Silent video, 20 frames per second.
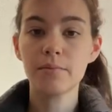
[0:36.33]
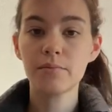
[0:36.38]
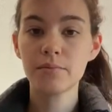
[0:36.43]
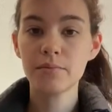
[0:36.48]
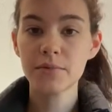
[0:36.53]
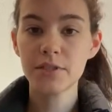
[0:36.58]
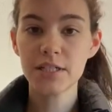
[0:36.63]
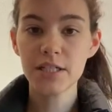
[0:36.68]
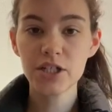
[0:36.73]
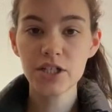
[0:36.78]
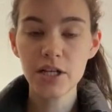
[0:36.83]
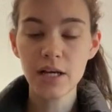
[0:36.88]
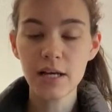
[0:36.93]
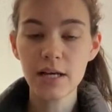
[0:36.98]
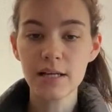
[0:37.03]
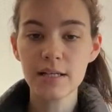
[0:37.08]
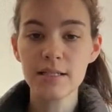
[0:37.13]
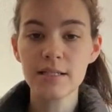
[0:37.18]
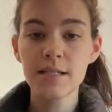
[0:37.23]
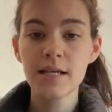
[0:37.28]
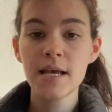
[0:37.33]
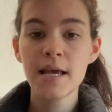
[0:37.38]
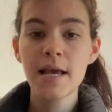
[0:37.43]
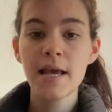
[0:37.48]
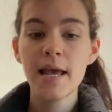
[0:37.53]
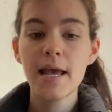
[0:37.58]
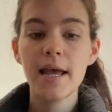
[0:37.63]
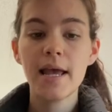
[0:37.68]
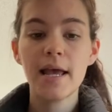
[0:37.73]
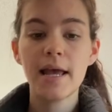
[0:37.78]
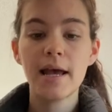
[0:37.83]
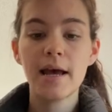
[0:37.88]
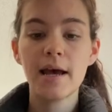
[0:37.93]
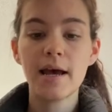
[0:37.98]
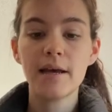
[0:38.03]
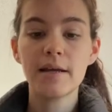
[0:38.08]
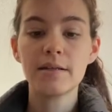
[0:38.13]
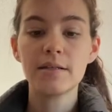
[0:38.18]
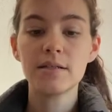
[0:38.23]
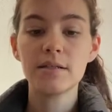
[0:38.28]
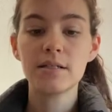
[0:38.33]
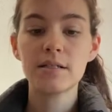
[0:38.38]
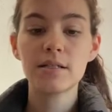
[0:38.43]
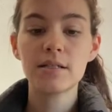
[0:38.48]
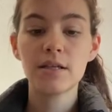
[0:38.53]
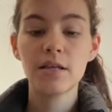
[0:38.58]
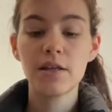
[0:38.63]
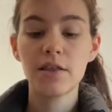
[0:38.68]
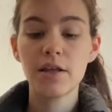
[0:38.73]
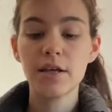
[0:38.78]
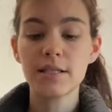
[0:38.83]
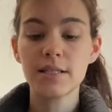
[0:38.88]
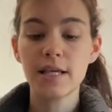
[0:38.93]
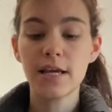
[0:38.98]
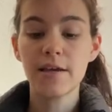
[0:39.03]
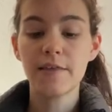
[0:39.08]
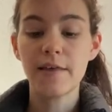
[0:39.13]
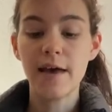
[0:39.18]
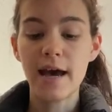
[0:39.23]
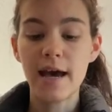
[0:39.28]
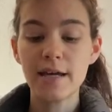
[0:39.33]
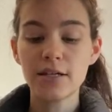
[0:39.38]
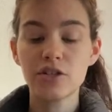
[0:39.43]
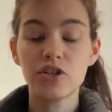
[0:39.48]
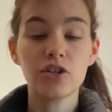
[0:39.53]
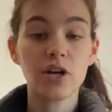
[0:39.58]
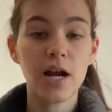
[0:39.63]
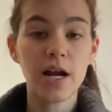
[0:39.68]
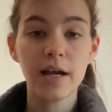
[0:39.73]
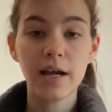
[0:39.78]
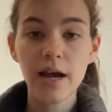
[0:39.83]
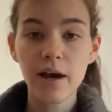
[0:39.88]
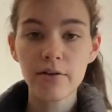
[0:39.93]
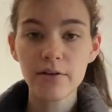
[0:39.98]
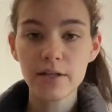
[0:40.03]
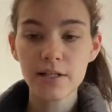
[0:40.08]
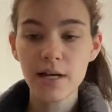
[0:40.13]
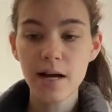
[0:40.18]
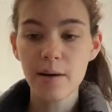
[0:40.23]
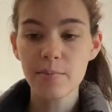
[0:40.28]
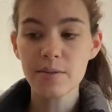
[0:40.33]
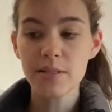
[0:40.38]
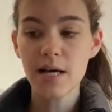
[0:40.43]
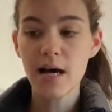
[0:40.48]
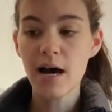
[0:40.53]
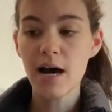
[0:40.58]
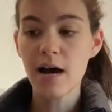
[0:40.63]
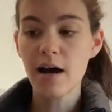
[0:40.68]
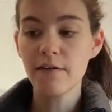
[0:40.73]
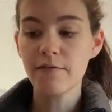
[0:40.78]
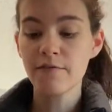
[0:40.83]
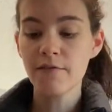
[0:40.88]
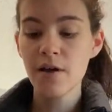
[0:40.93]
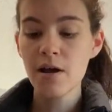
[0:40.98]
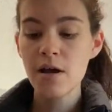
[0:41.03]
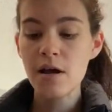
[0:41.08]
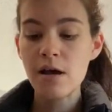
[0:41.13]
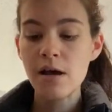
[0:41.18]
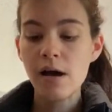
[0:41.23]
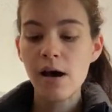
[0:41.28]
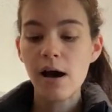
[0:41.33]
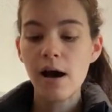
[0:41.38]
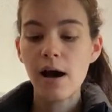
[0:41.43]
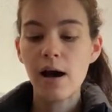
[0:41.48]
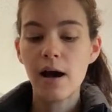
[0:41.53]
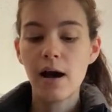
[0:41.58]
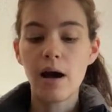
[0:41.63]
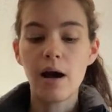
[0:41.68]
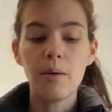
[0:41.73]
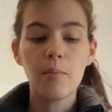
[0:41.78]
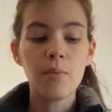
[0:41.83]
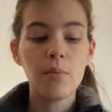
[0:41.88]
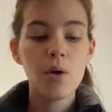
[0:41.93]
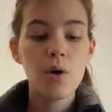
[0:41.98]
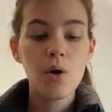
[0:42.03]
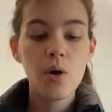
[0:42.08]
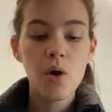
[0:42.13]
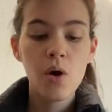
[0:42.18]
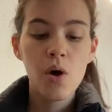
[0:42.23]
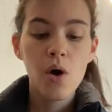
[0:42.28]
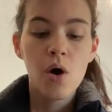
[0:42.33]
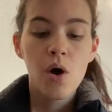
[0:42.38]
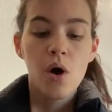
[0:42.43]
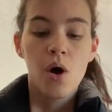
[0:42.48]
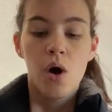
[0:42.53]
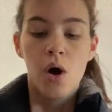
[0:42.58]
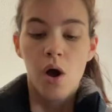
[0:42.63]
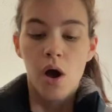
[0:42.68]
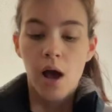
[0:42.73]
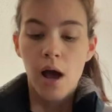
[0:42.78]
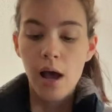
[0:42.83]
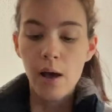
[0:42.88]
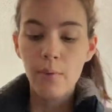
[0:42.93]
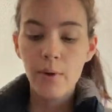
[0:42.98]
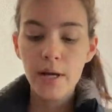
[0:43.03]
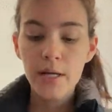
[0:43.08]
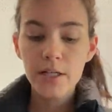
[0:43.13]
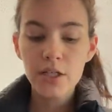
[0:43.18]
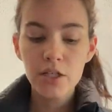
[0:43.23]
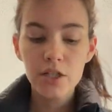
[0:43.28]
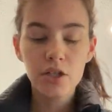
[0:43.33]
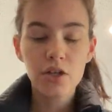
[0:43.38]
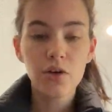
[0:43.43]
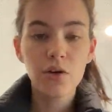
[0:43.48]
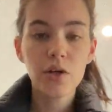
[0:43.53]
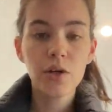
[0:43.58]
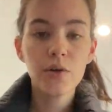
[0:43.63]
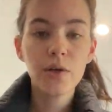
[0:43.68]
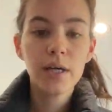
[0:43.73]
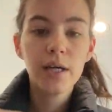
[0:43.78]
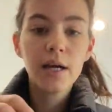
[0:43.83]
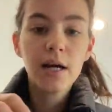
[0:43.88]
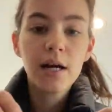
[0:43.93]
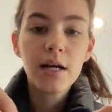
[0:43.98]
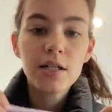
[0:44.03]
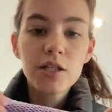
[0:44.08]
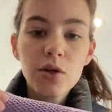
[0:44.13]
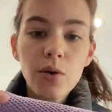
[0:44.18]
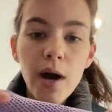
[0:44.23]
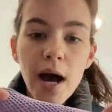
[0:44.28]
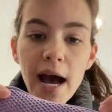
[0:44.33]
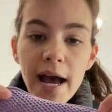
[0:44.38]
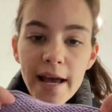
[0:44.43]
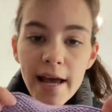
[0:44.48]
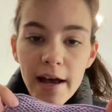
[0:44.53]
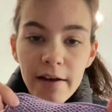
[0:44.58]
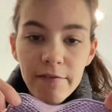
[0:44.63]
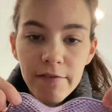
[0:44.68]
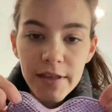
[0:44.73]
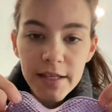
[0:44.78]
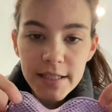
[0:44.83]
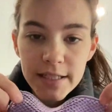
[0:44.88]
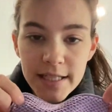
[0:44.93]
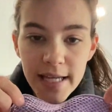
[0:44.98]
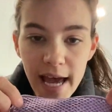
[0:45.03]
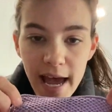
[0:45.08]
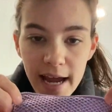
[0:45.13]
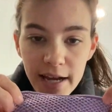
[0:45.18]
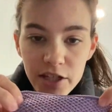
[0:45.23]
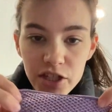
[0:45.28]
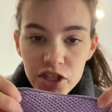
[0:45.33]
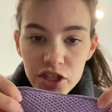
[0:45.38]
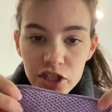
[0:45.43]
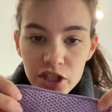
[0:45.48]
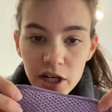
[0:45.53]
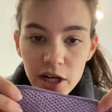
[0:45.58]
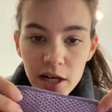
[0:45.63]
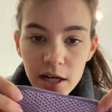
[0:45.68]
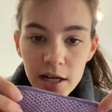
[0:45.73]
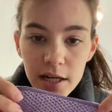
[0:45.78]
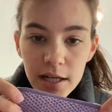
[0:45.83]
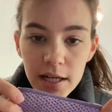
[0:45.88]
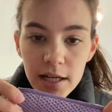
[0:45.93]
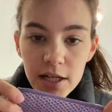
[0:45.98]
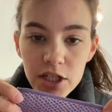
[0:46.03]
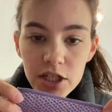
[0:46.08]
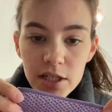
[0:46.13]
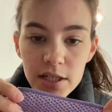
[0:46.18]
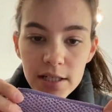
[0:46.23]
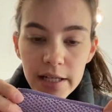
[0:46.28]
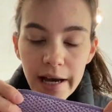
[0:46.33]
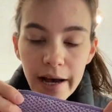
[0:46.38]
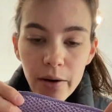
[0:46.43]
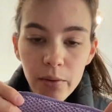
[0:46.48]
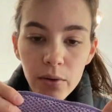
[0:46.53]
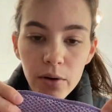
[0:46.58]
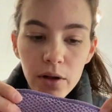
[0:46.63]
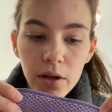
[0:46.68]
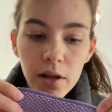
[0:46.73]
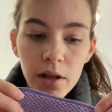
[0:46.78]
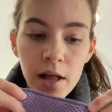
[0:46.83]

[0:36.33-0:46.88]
dishes and things like that, drying countertops off. I wanted to show you here, so I have the textured kitchen towel.